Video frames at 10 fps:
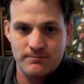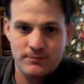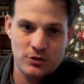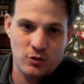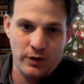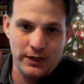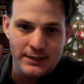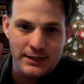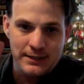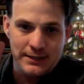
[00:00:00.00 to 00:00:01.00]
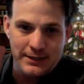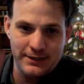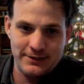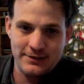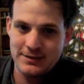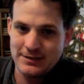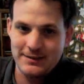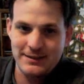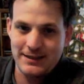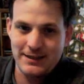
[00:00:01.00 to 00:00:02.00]
2010 is
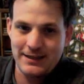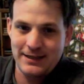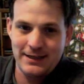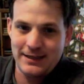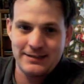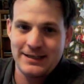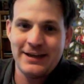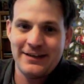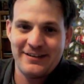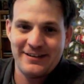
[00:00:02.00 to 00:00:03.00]
is here.